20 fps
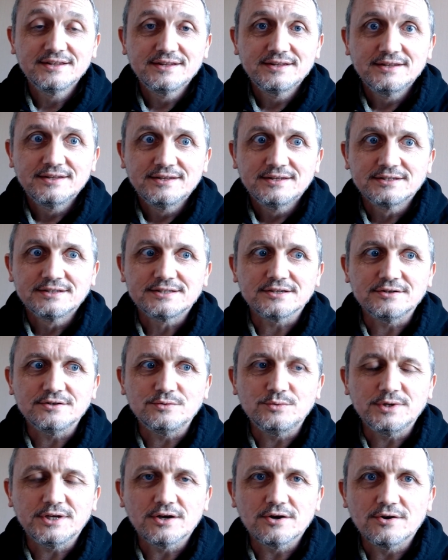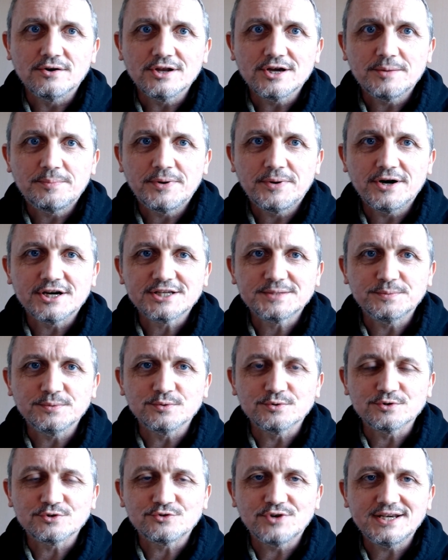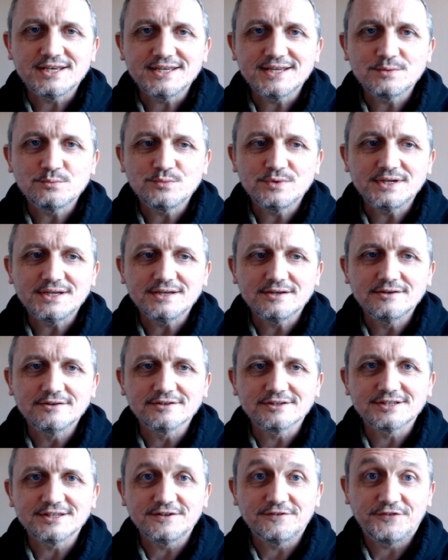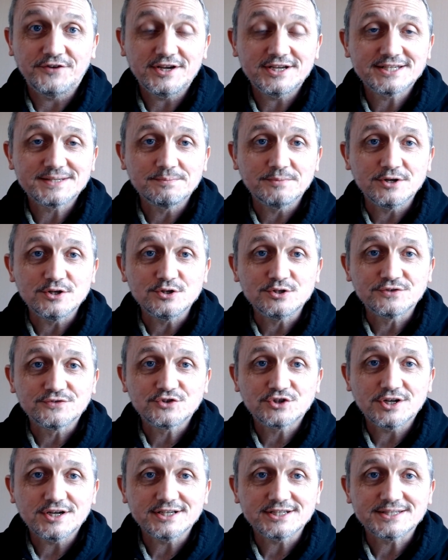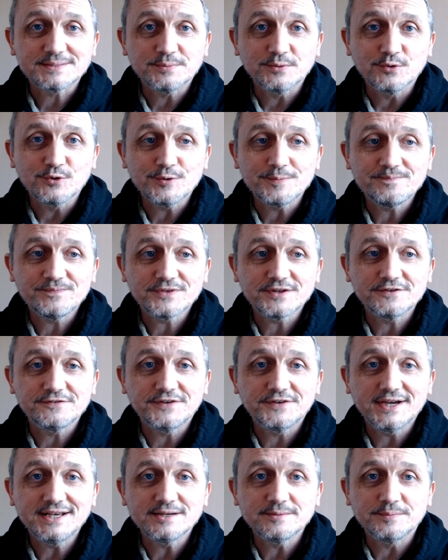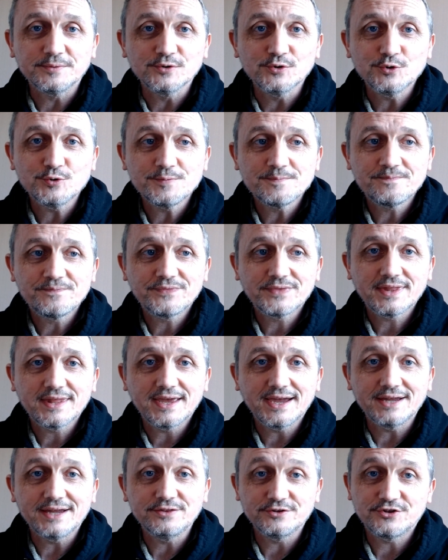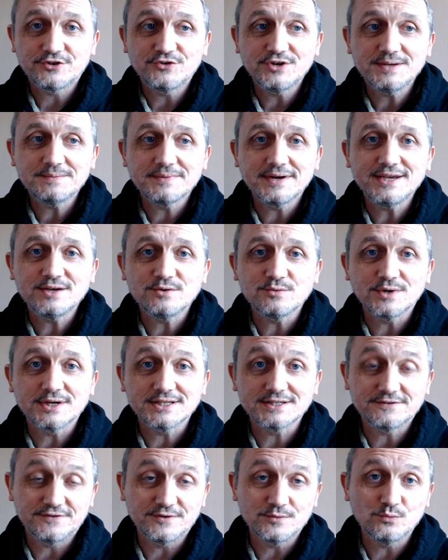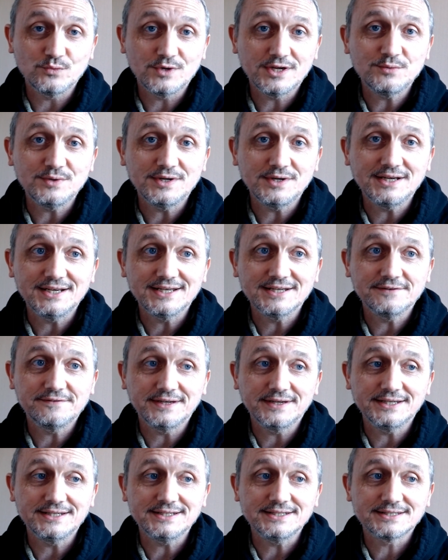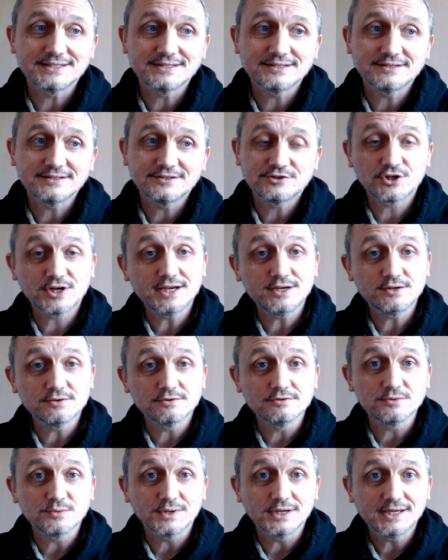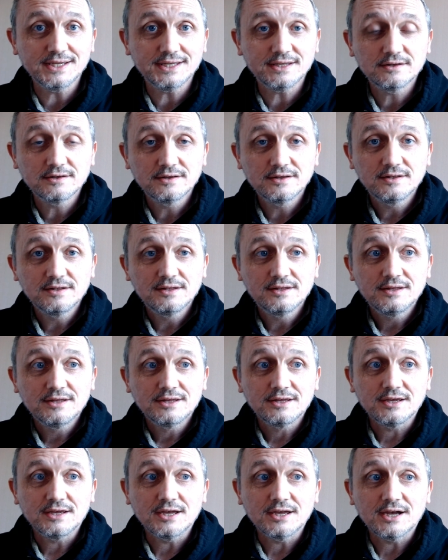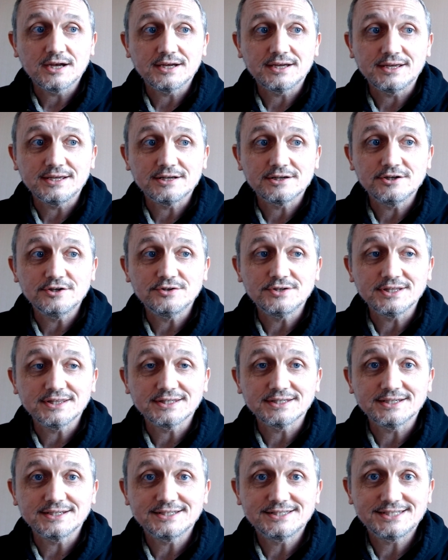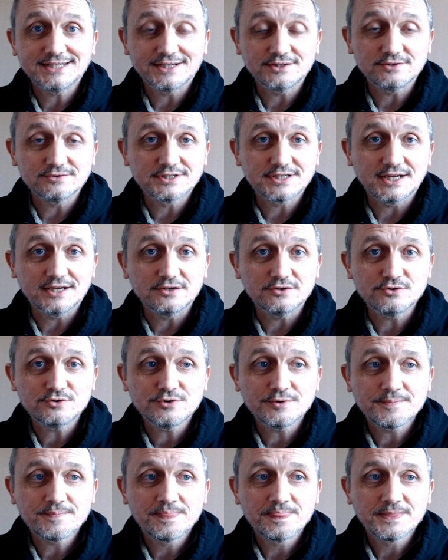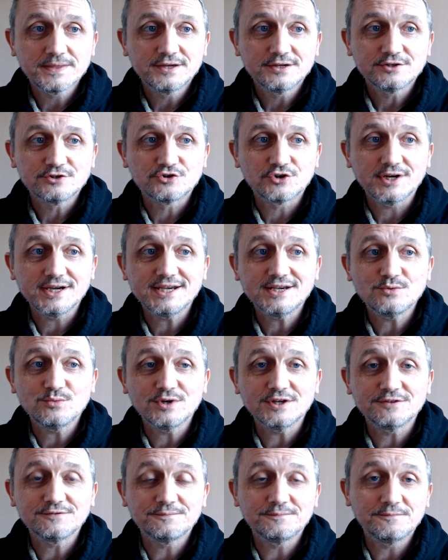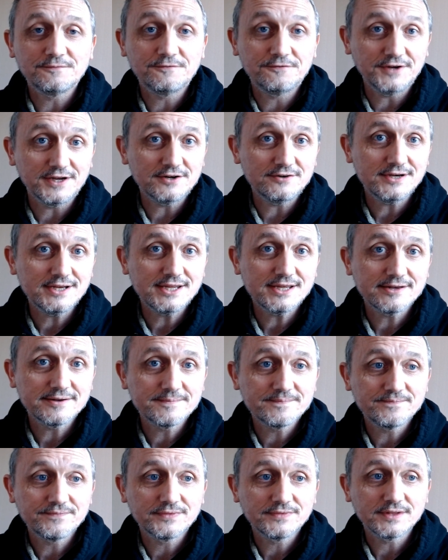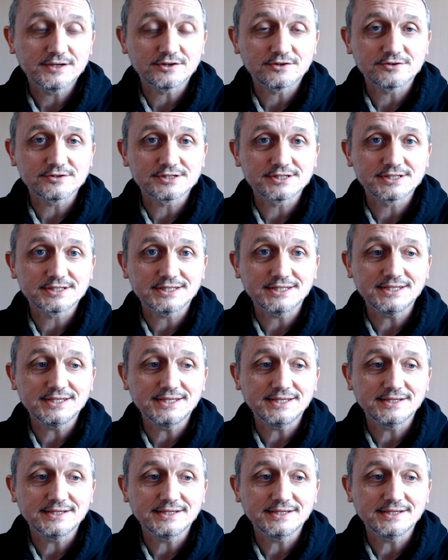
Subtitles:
So we got all our passports ready and we looked at the various modes of transport available. And the three main ones from where we live is train all the way, including the Channel Tunnel, train with ferry across the